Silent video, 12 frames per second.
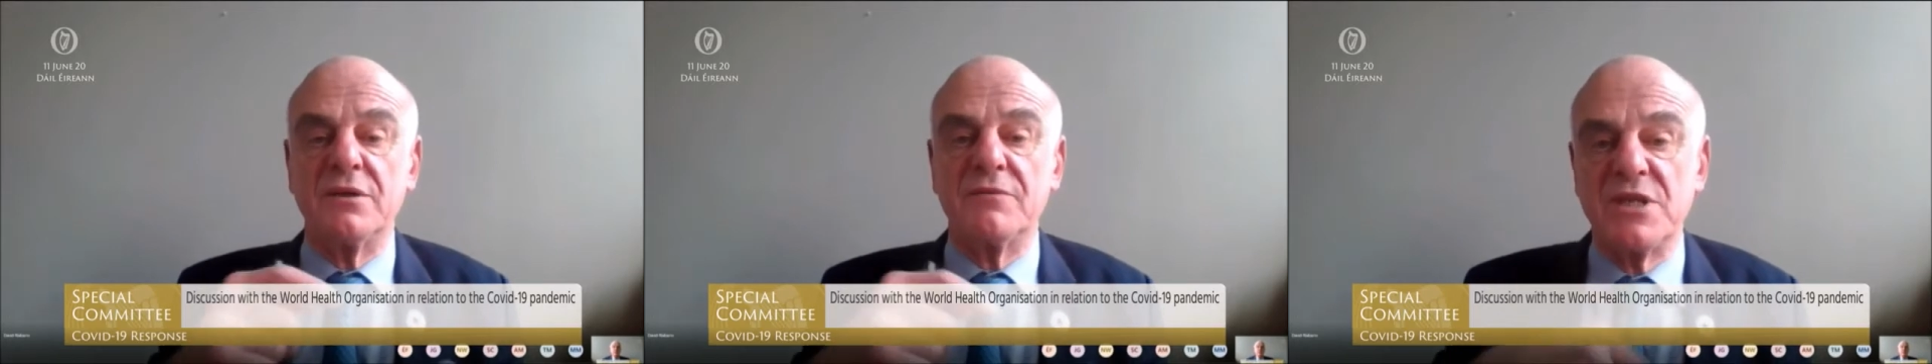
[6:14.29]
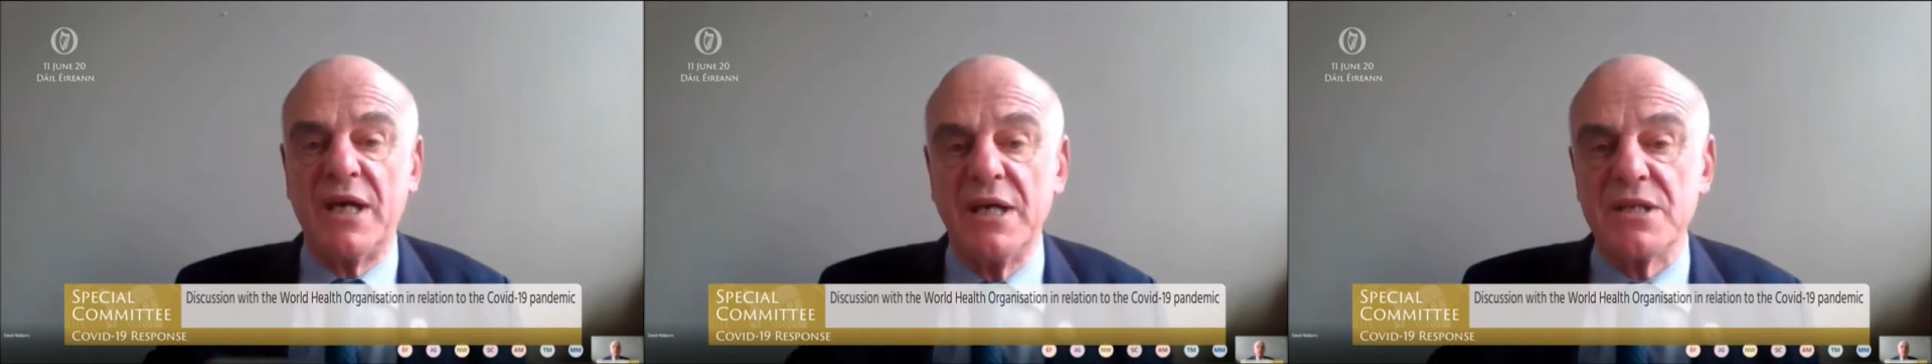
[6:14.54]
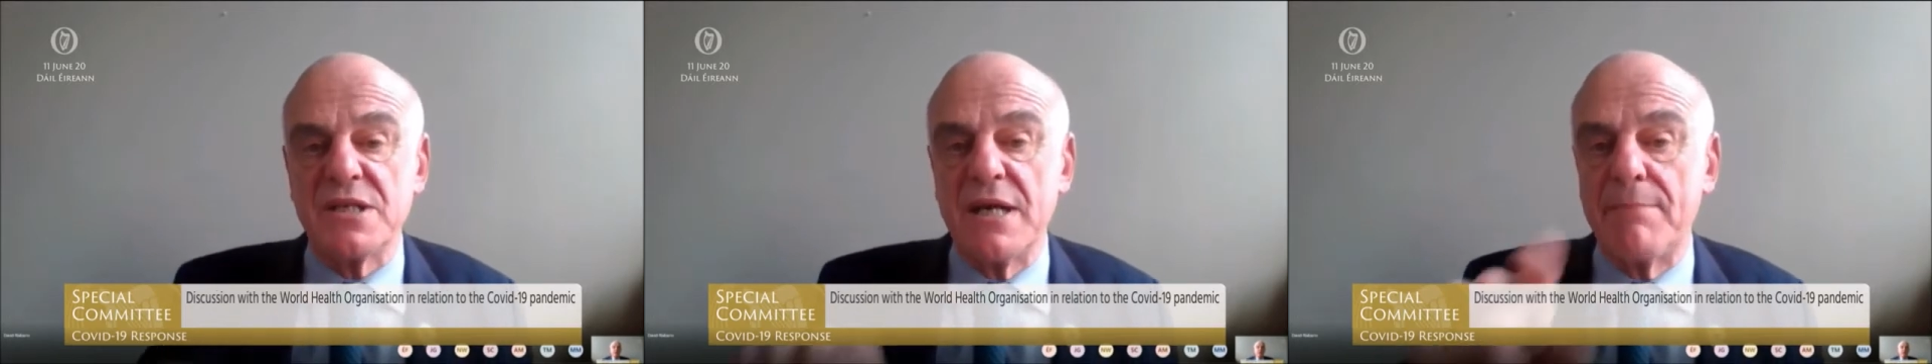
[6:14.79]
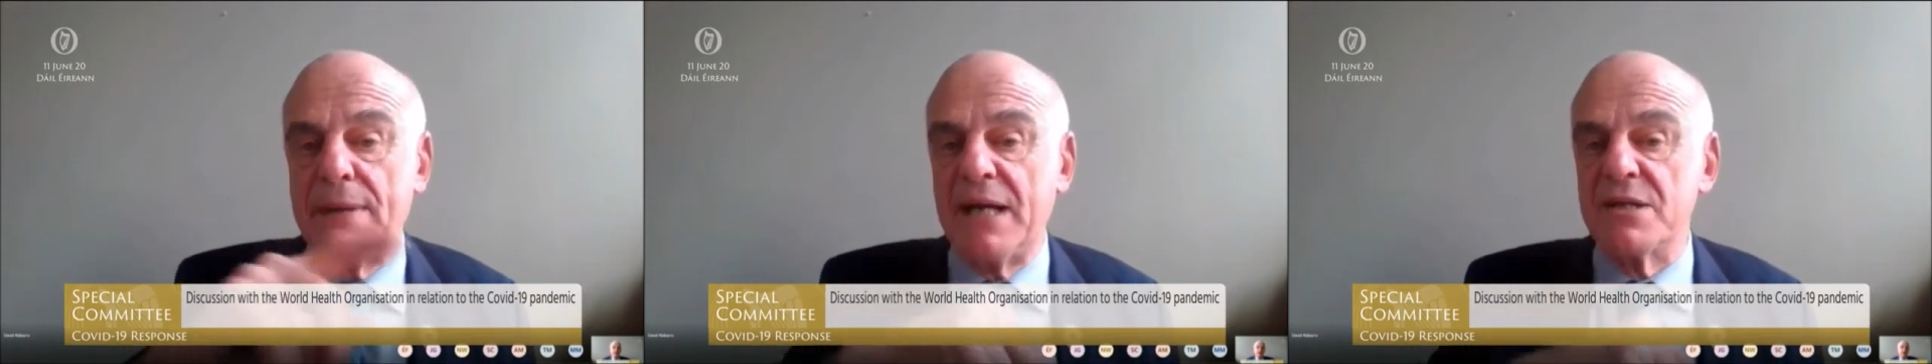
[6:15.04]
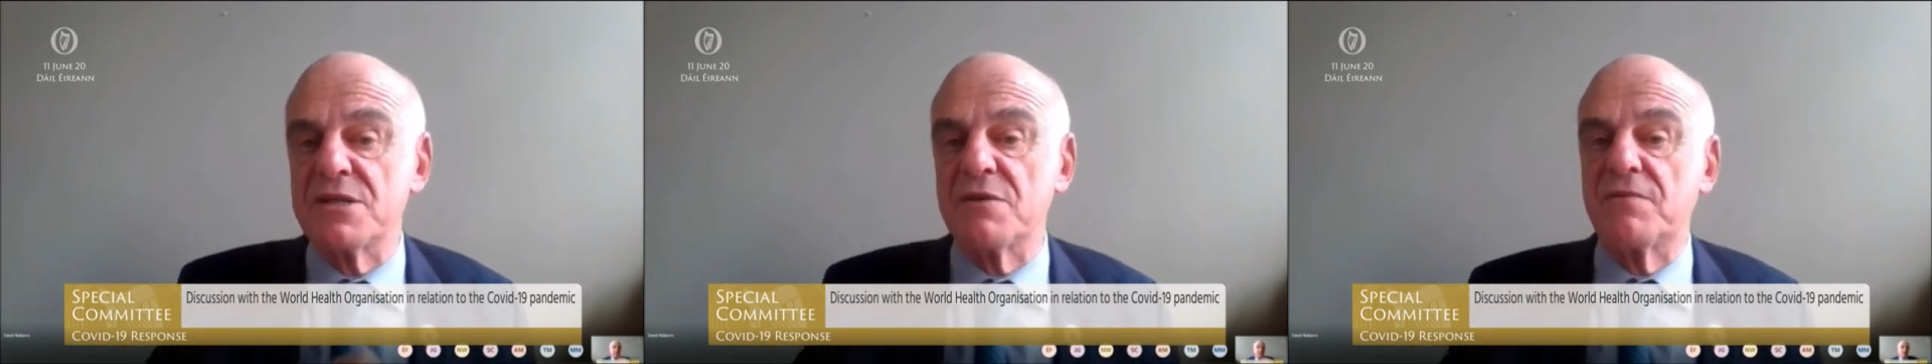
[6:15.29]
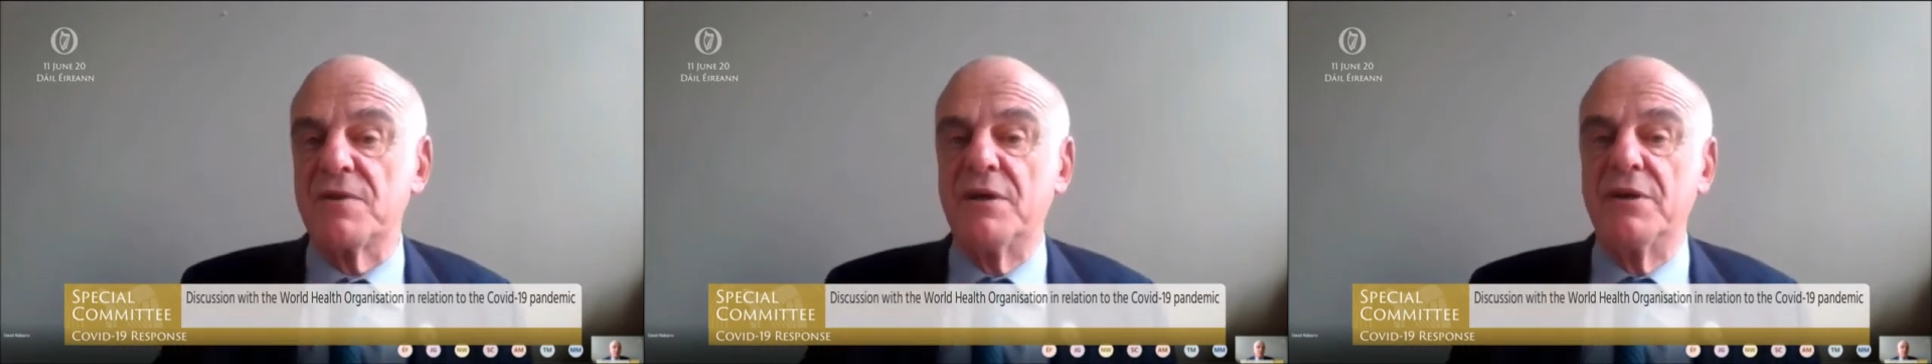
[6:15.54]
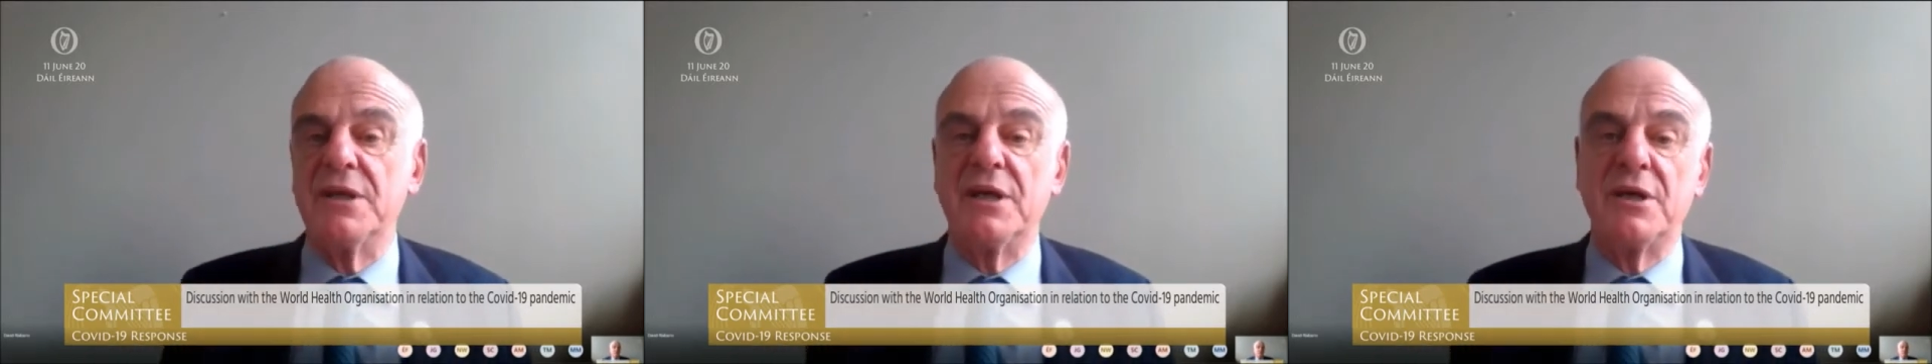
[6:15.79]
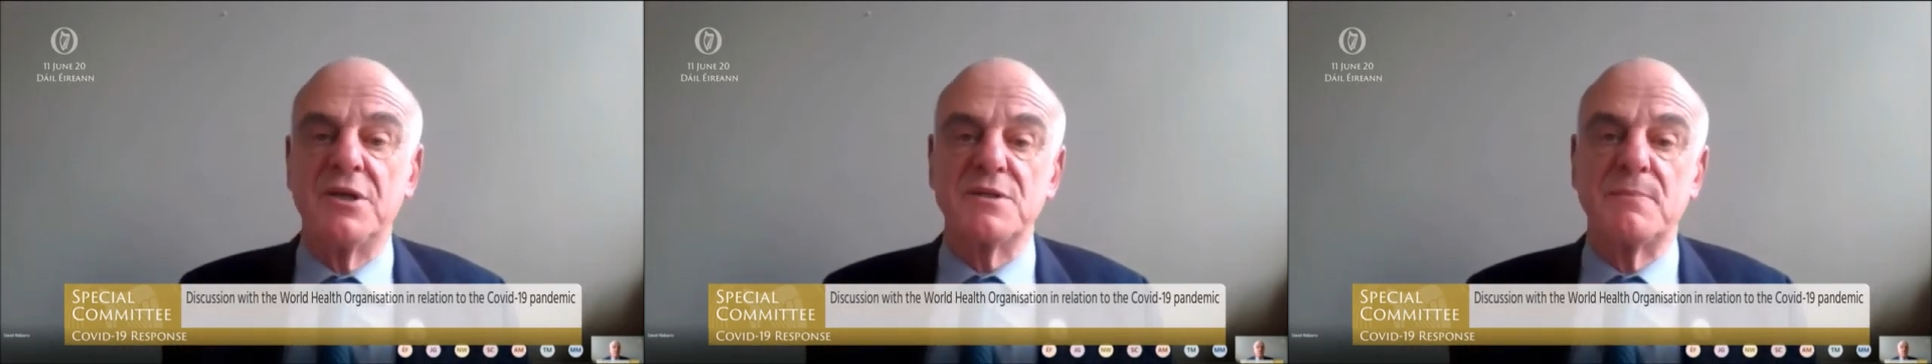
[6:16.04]
have changed their patterns of flow in the
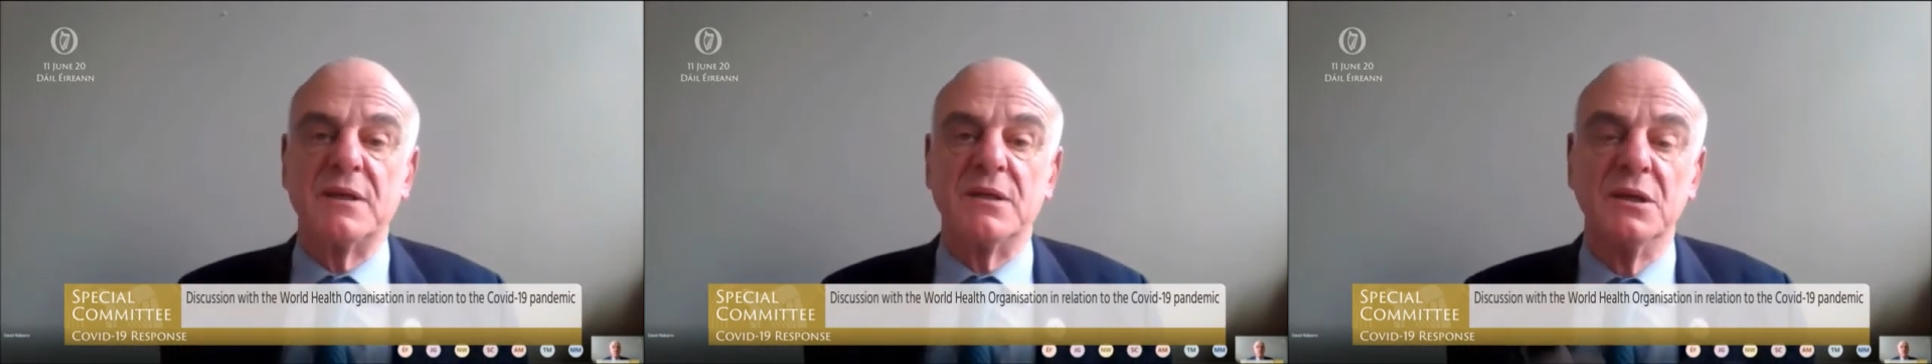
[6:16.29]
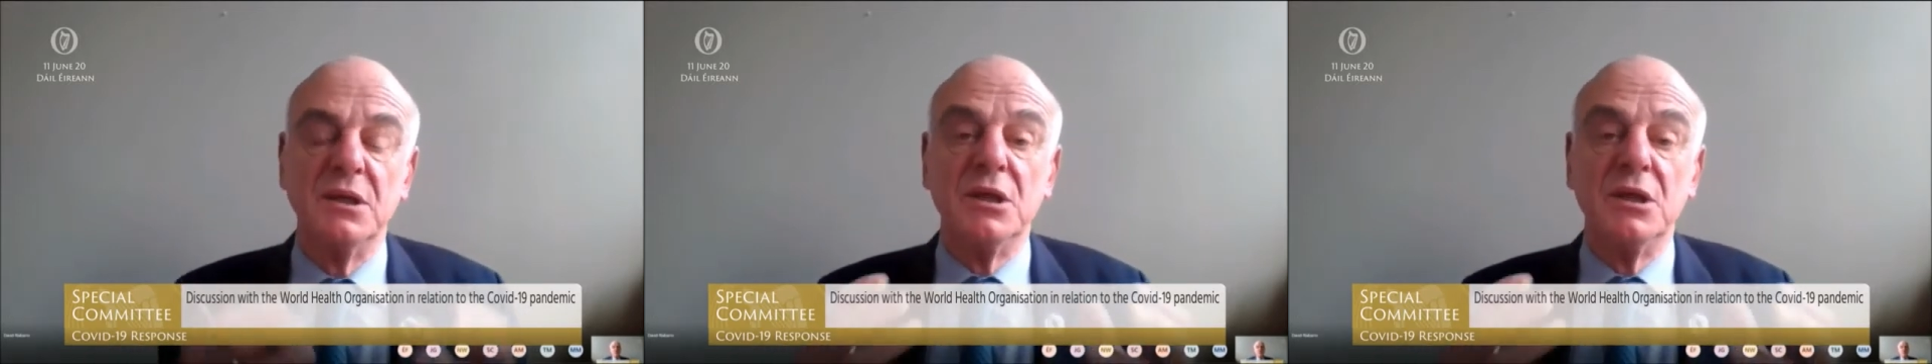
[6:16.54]
hospital,